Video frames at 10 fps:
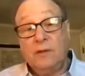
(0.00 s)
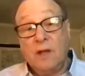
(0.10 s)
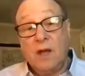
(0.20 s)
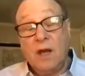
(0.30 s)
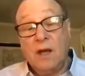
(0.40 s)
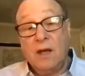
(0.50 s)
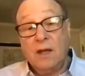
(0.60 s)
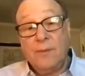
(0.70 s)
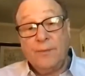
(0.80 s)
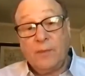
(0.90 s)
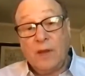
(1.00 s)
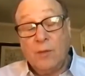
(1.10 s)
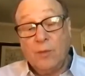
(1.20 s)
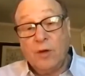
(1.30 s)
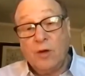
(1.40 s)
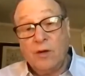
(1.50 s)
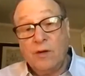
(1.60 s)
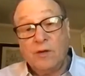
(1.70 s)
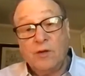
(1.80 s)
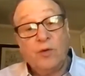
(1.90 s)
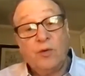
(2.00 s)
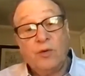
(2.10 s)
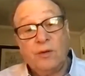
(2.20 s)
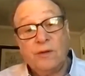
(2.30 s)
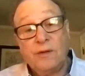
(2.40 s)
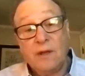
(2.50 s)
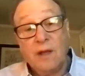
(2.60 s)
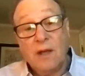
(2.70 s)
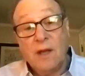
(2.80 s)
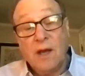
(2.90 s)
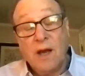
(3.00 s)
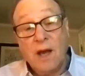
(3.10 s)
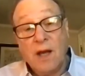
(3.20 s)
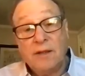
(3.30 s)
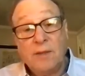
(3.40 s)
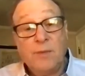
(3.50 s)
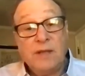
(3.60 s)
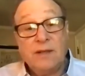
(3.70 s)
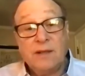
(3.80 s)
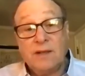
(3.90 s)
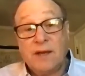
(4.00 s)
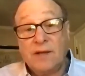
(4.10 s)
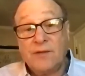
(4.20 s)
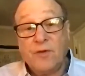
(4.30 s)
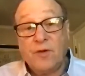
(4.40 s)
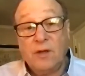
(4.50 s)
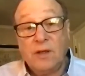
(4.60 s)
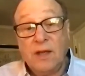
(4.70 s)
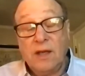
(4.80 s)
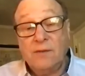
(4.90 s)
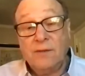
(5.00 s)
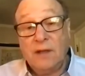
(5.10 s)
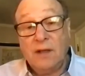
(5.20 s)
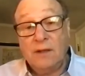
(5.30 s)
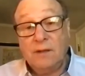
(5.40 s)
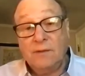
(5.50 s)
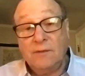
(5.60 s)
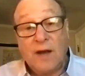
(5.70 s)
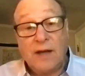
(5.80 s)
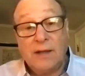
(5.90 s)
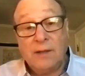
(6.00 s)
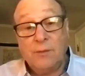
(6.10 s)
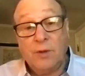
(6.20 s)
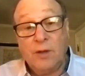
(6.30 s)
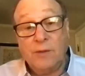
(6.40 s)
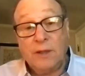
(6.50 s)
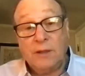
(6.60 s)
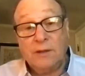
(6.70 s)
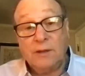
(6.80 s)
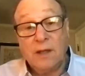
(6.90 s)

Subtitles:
him or her the tools to be successful in finding employment.